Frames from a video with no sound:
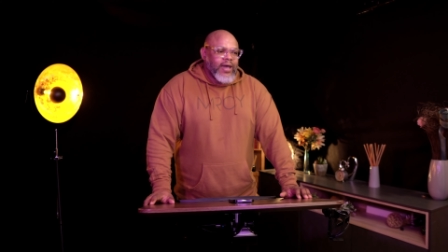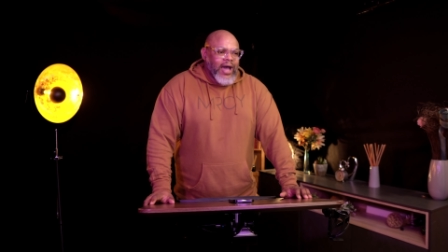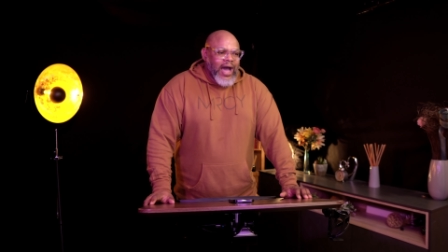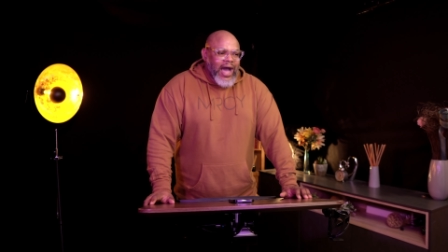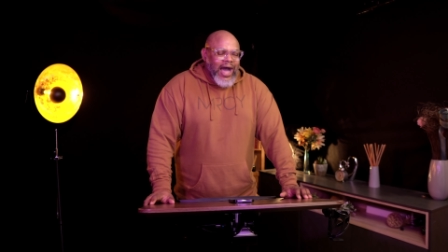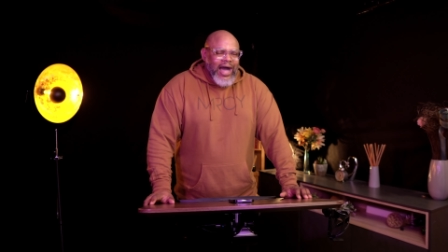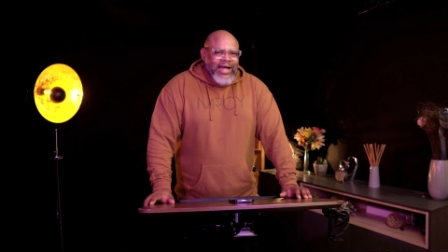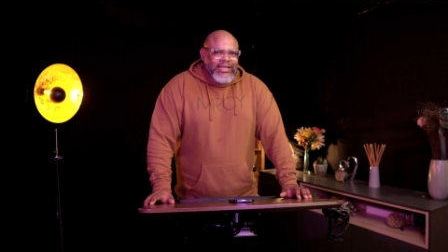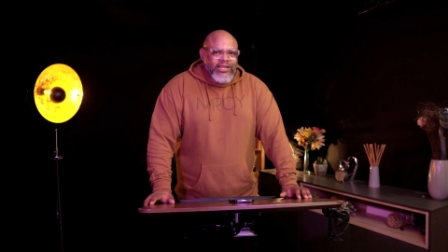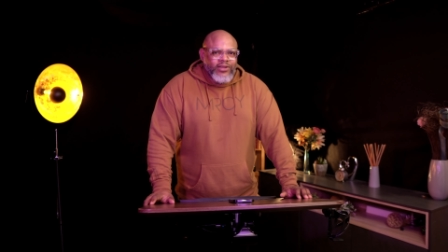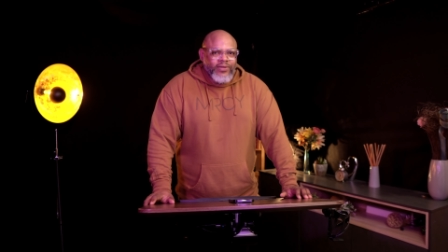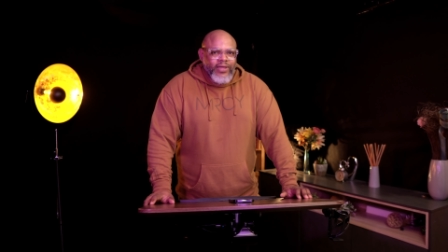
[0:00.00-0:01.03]

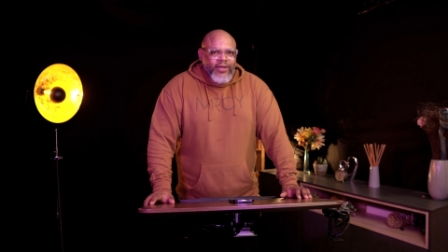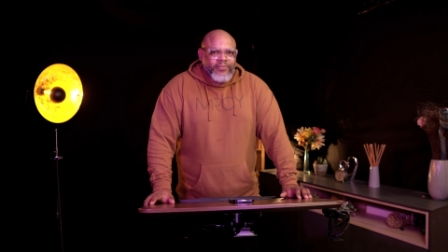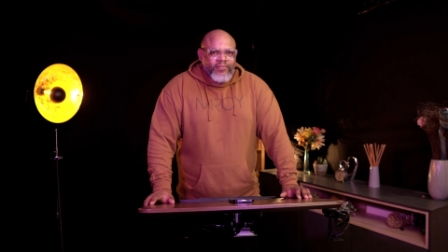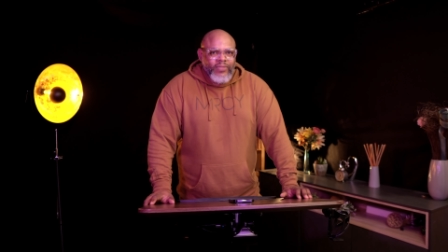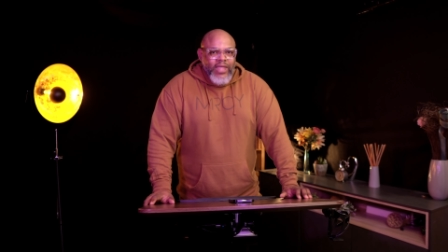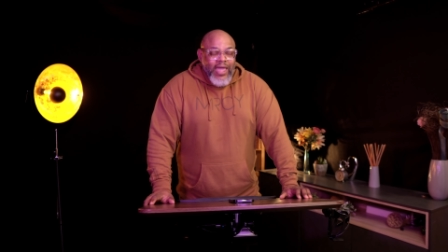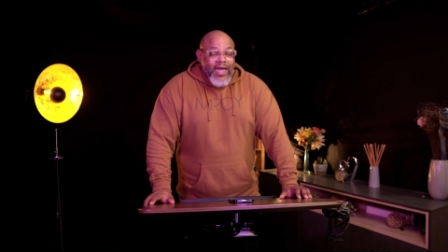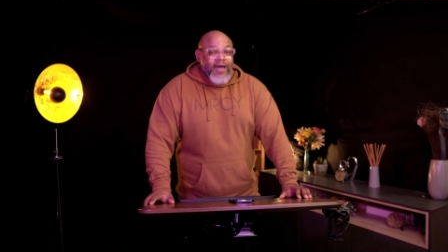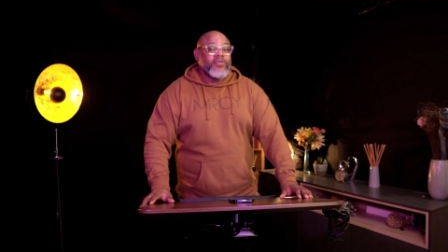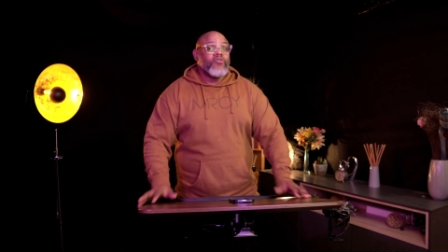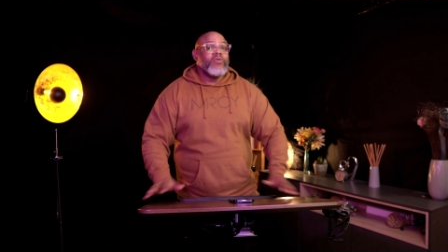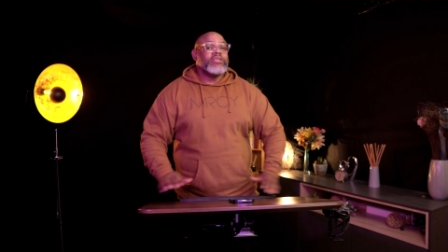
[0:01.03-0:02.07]
Hallelujah.
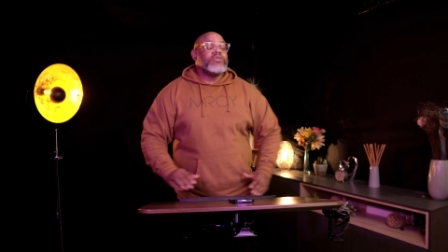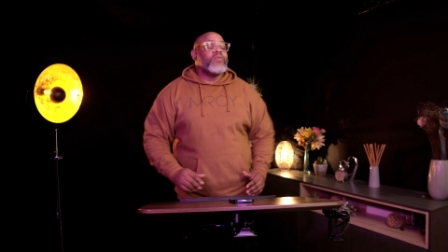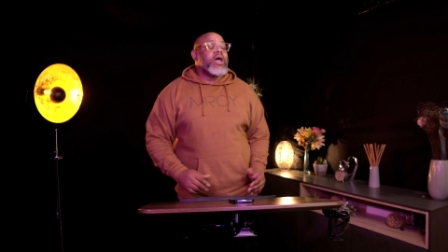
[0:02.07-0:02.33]
Another reason